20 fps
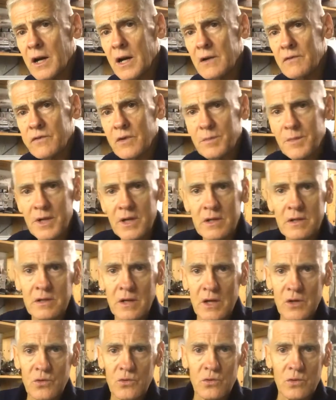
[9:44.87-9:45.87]
from your
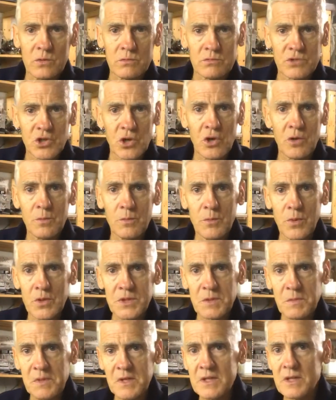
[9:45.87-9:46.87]
local shop,
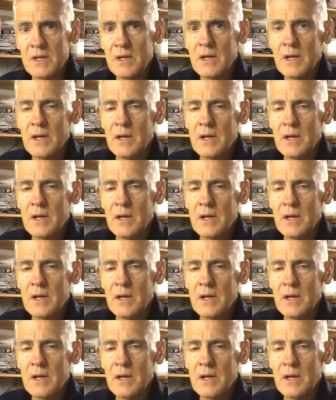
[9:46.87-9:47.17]
possibly.